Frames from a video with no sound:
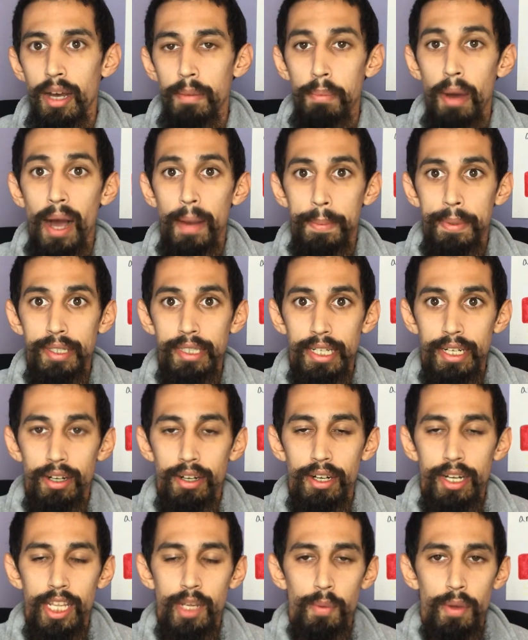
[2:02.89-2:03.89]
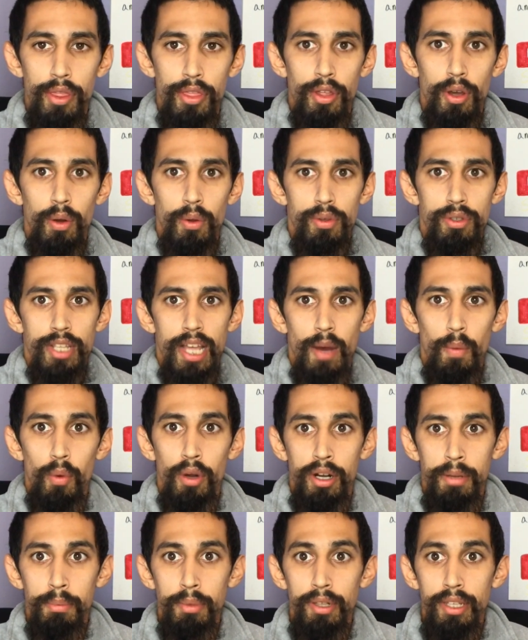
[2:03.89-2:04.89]
popularity with those that
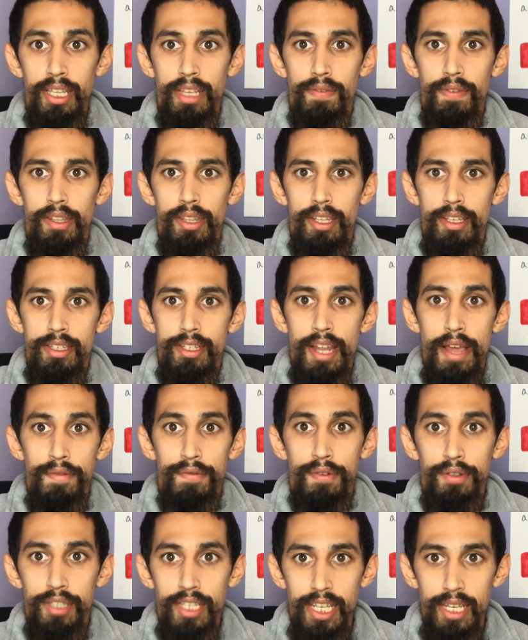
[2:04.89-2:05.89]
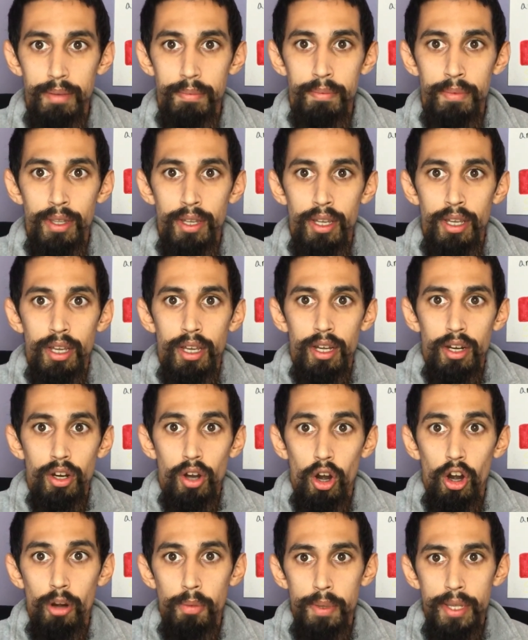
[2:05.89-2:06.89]
want to believe in this Nephilim
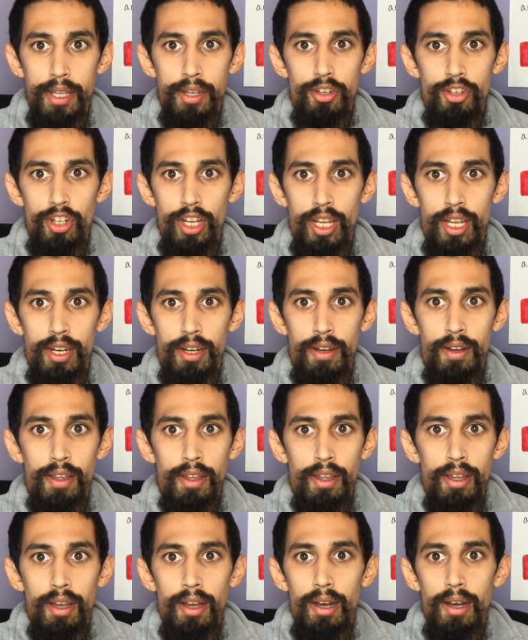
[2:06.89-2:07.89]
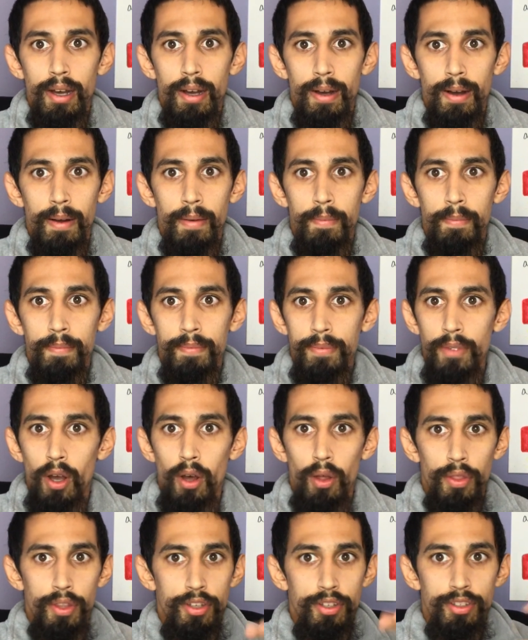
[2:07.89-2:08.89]
garbage and
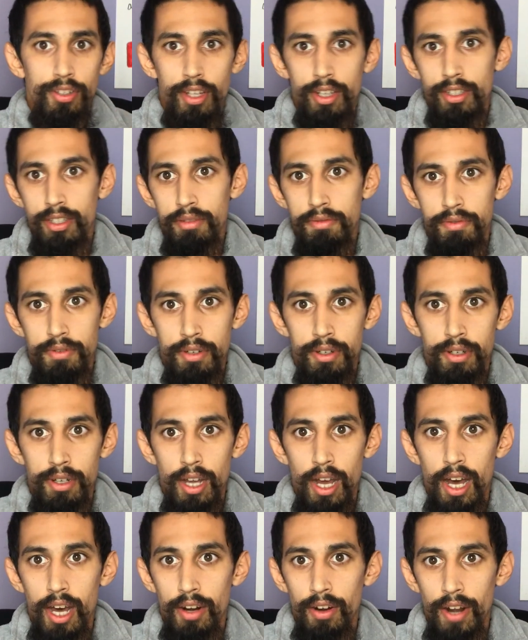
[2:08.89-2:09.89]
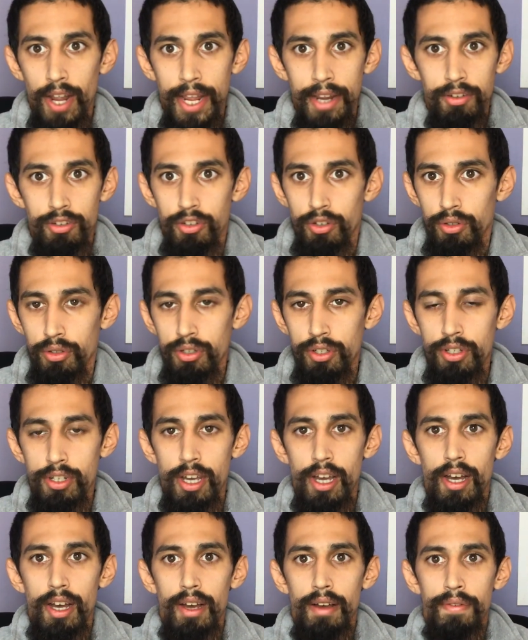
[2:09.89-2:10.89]
all this sons of God or angel
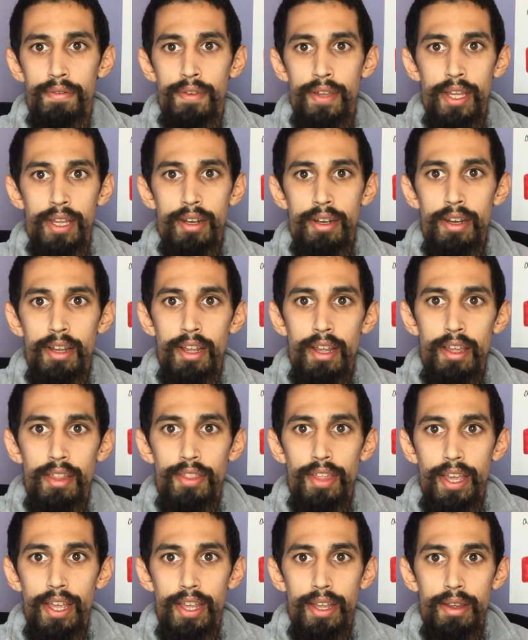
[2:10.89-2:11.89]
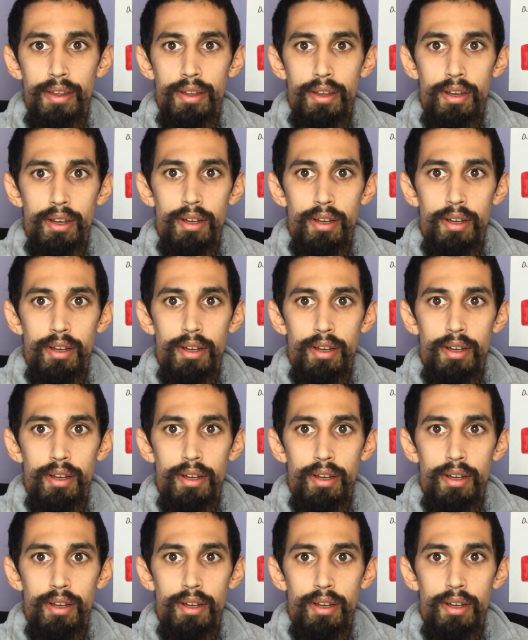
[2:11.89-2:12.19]
stuff, and they,